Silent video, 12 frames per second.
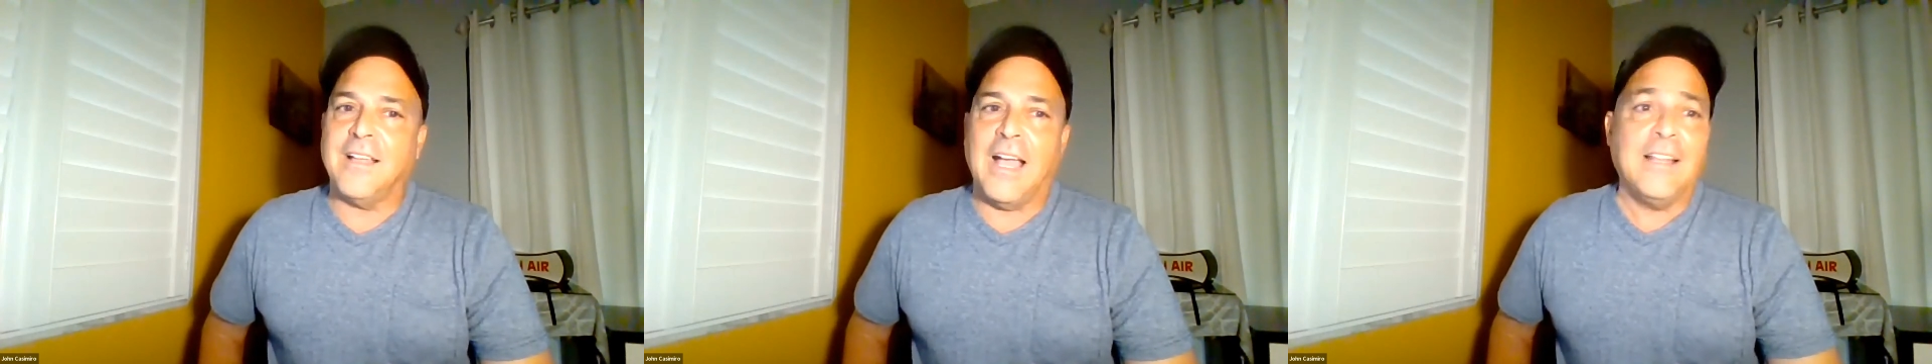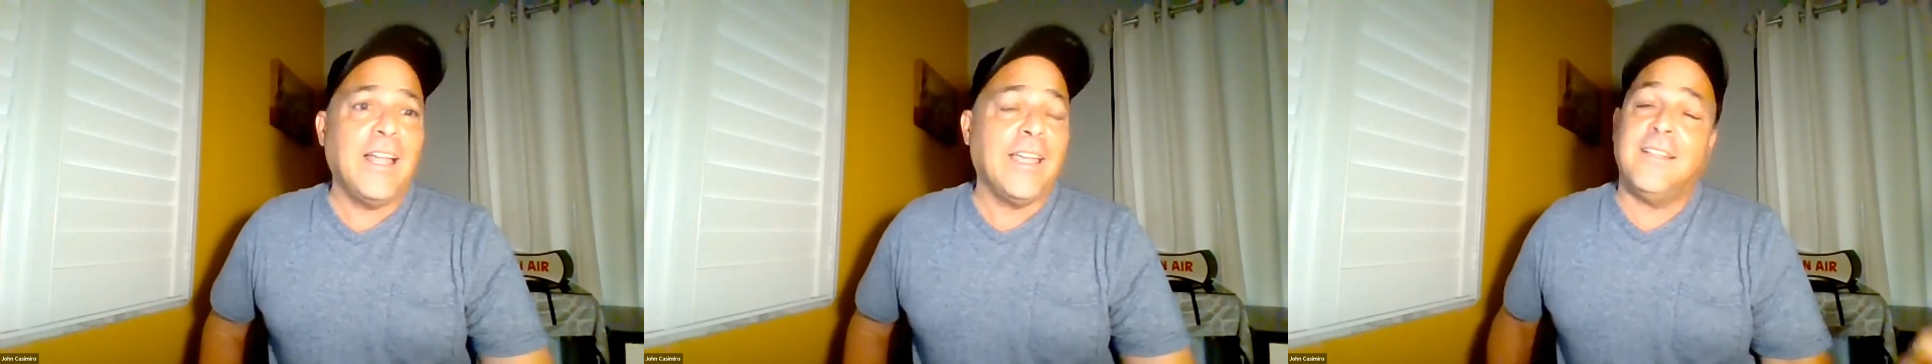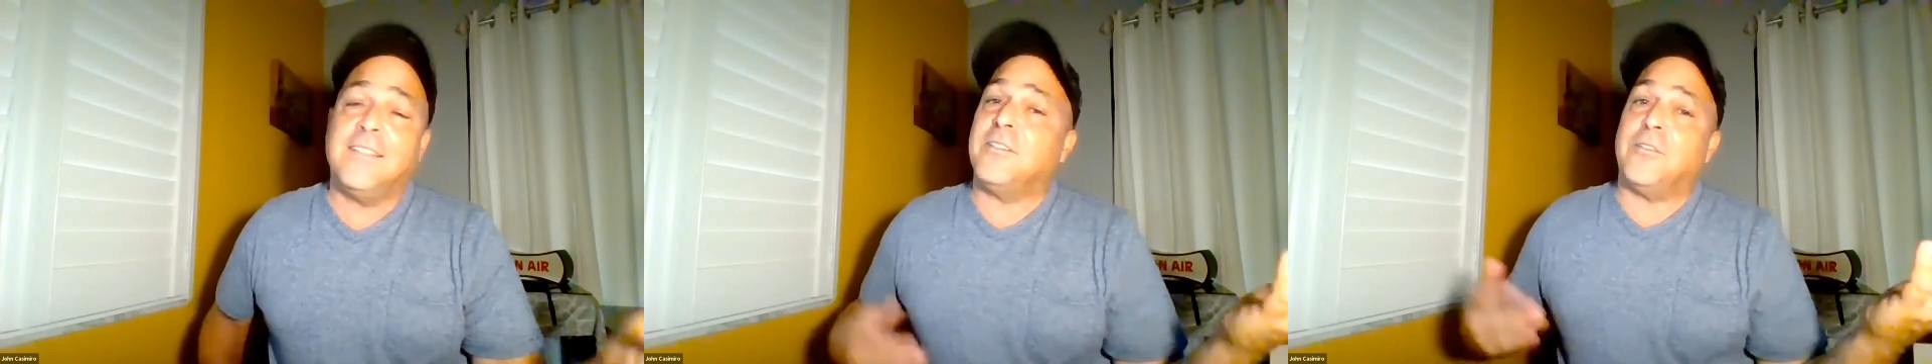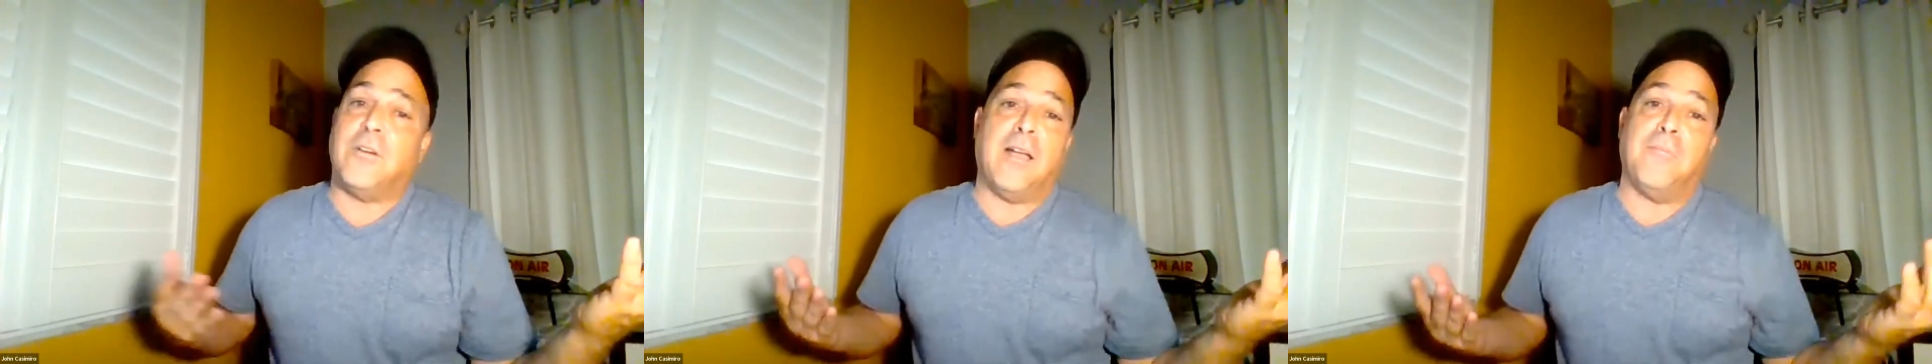I like
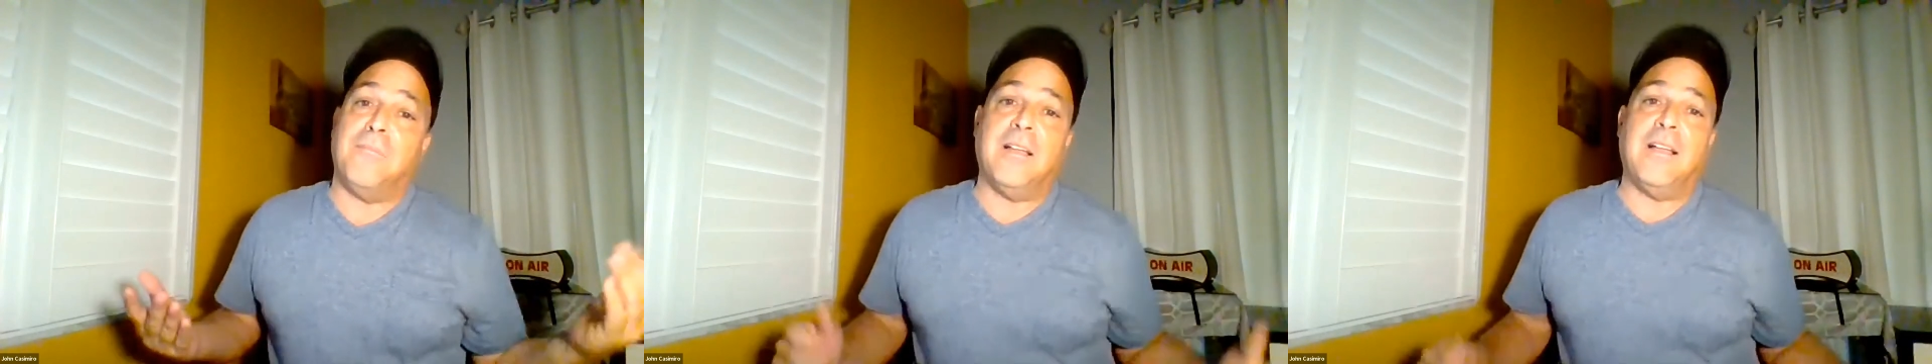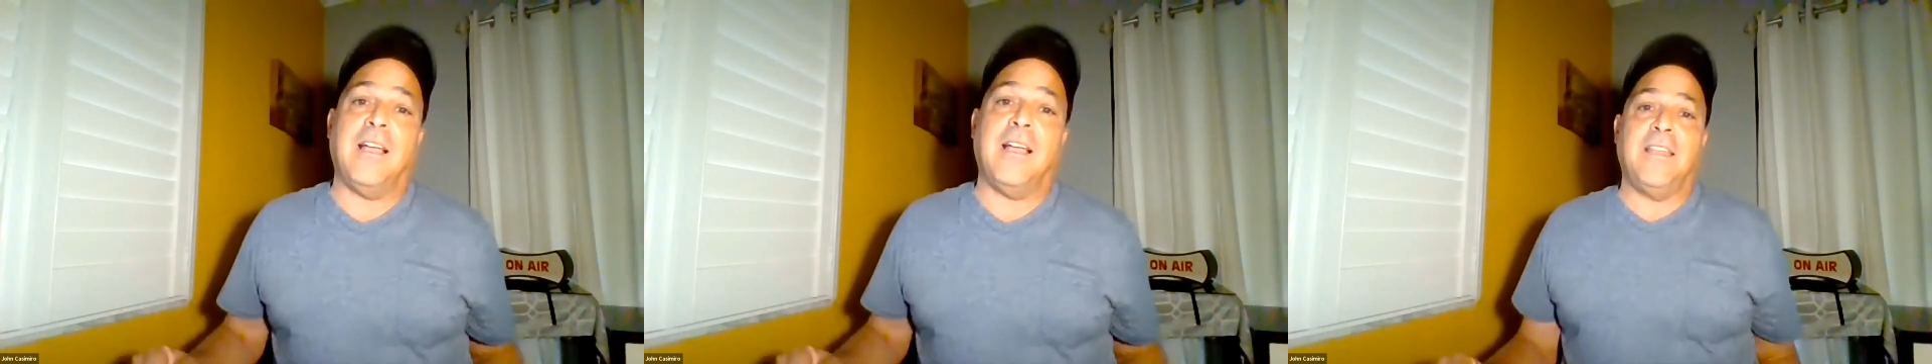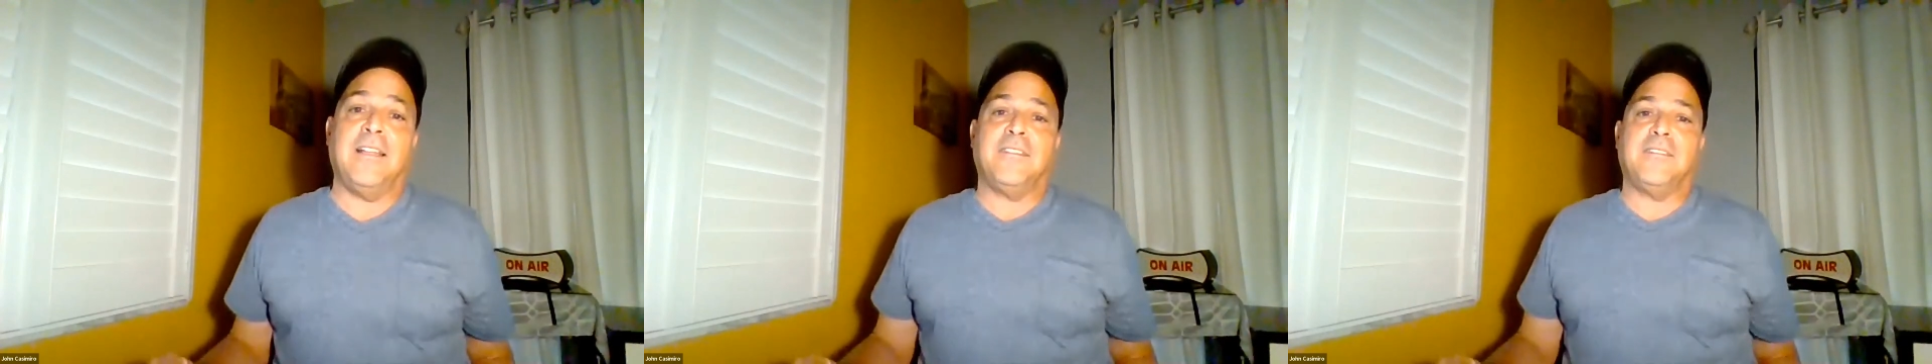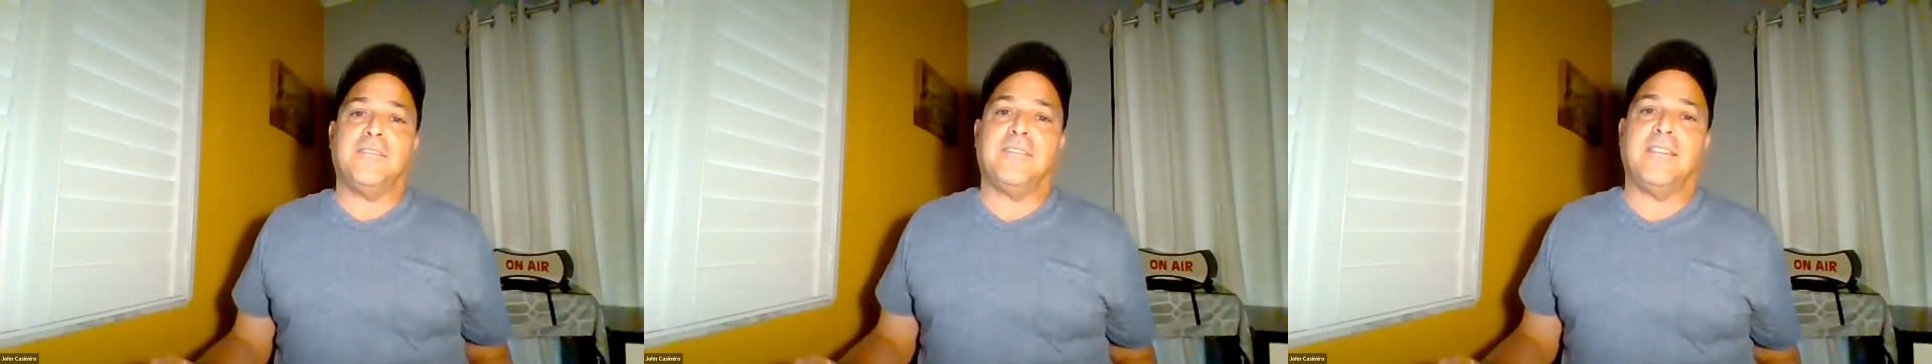Instagram. Uh,
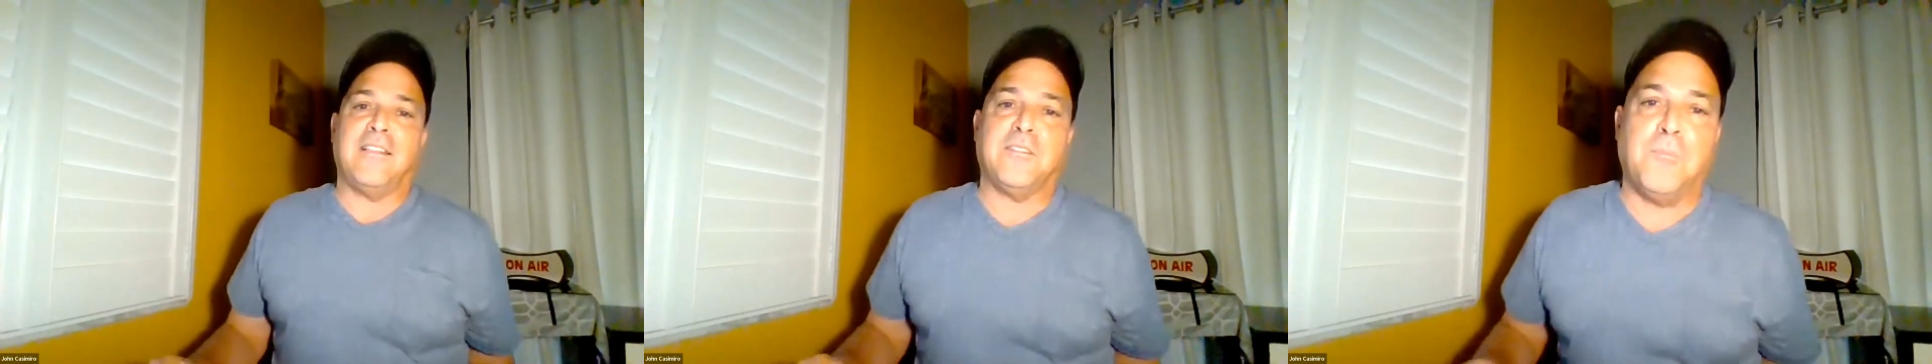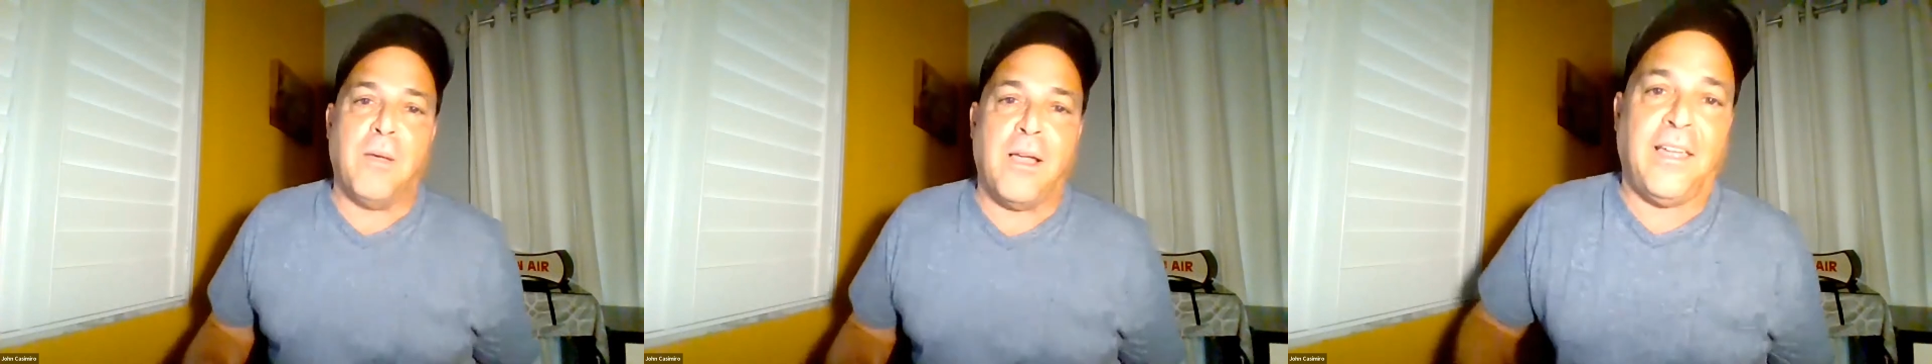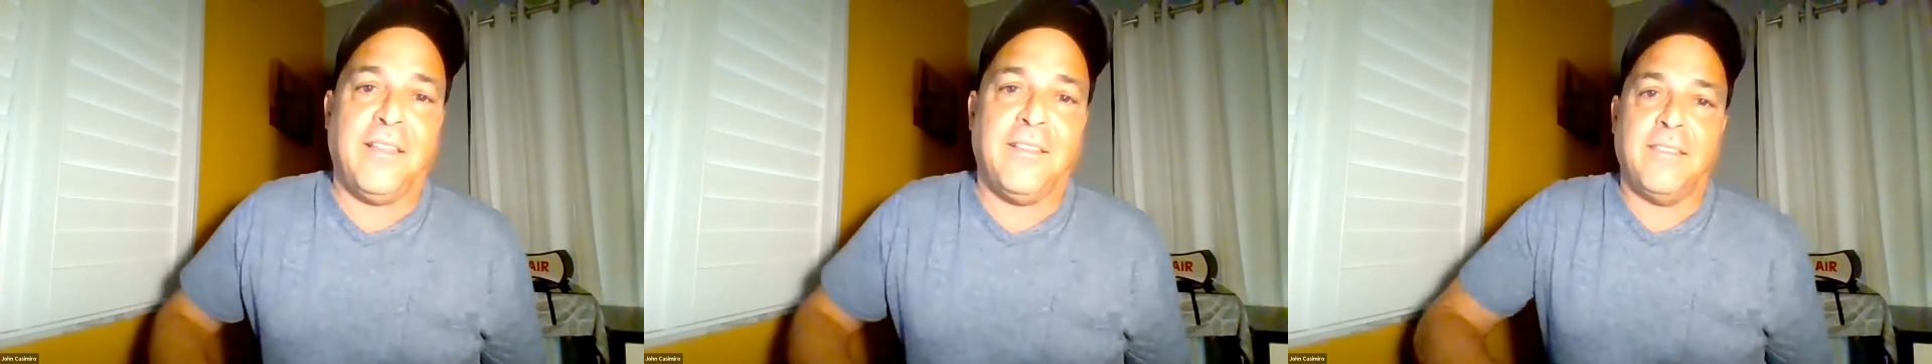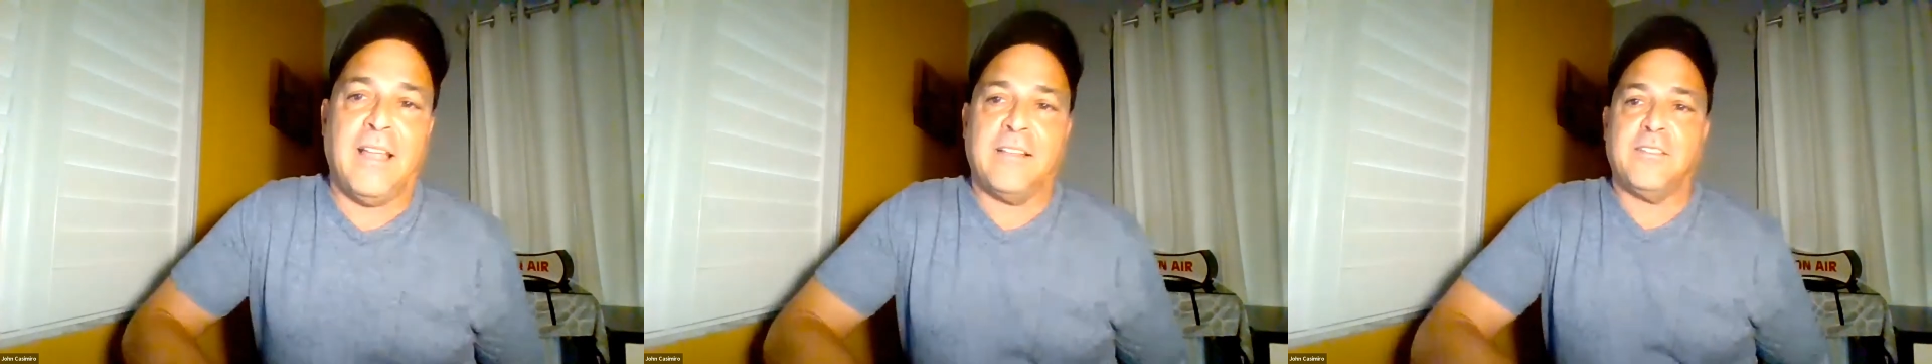that's that's my
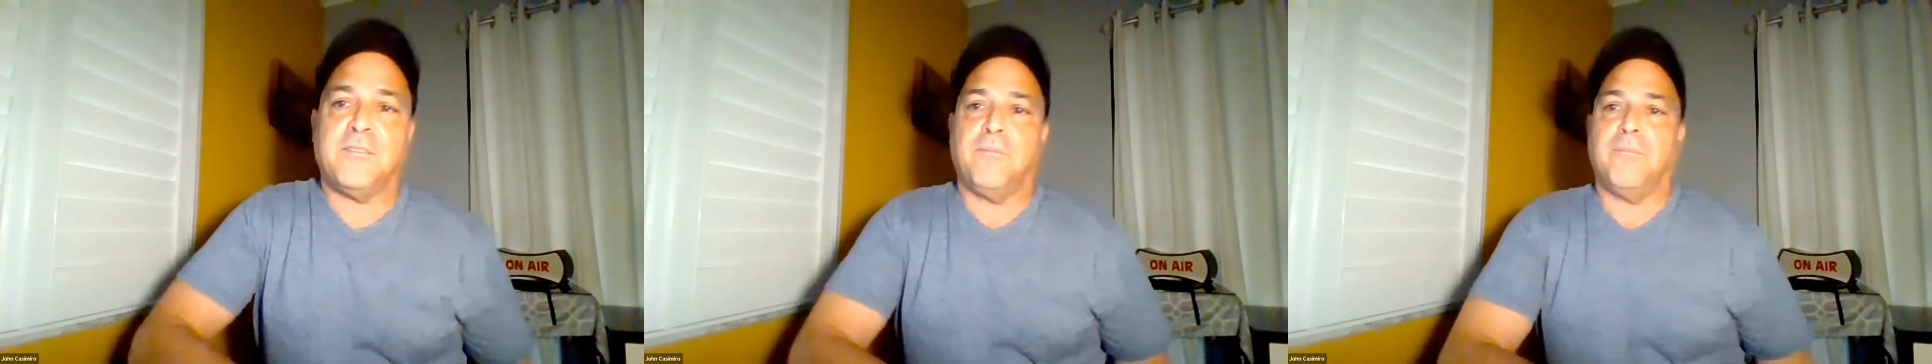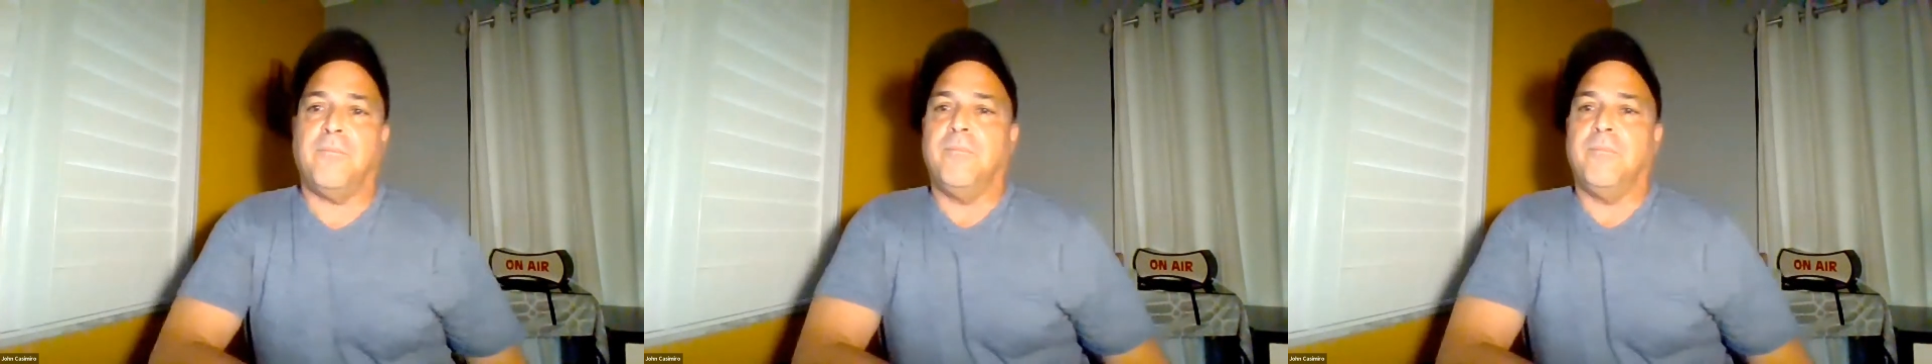that's